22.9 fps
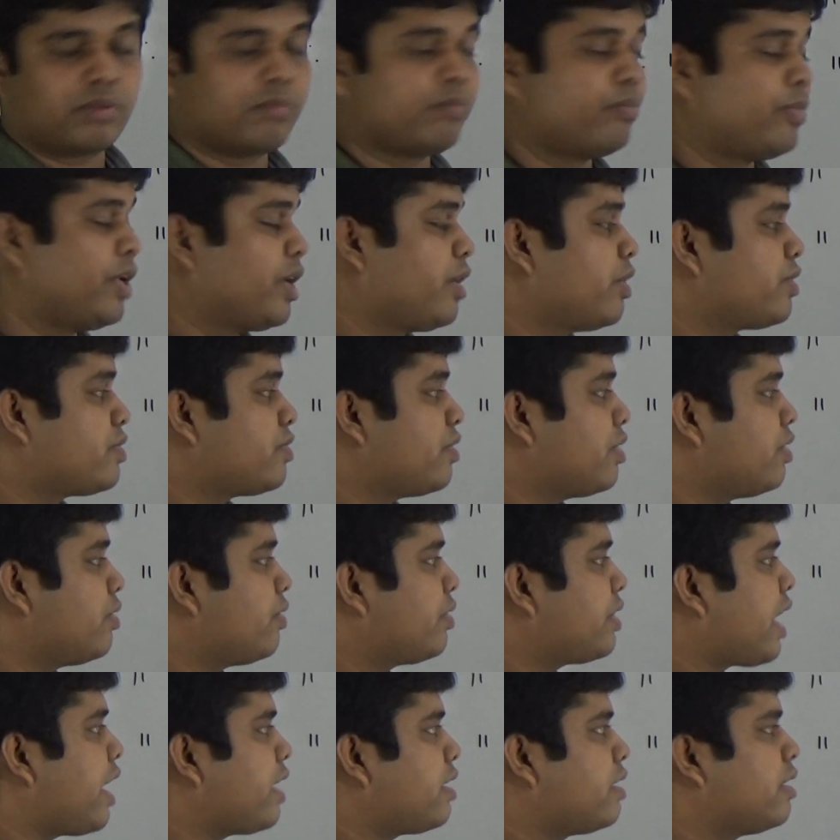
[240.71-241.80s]
because we know
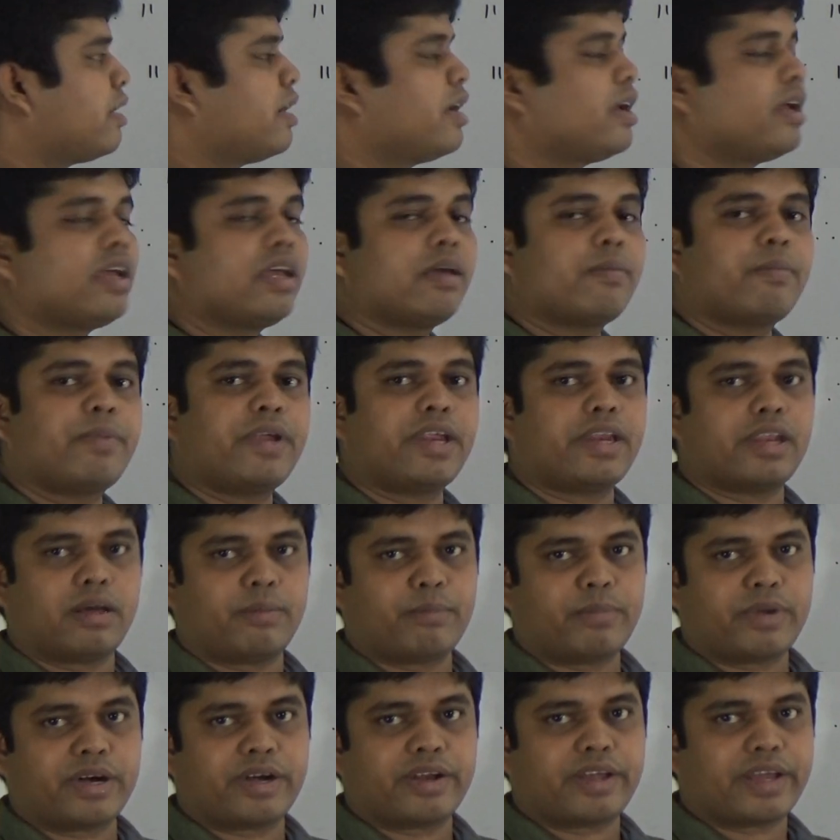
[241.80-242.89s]
that every
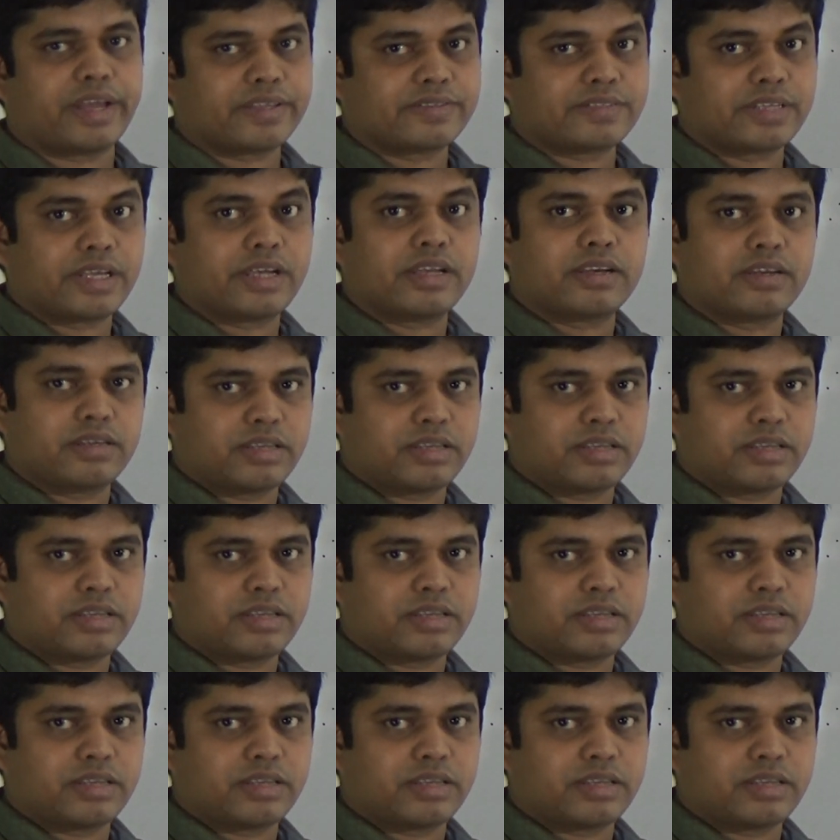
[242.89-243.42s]
number has a